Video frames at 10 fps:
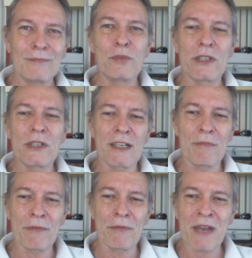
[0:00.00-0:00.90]
put a
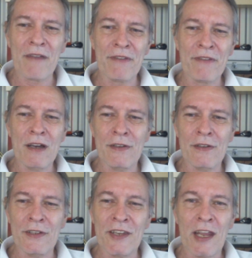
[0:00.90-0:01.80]
cup of coffee
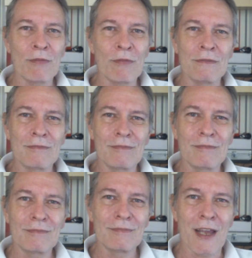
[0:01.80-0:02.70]
on the table,
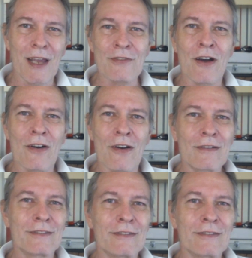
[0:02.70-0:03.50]
and talk.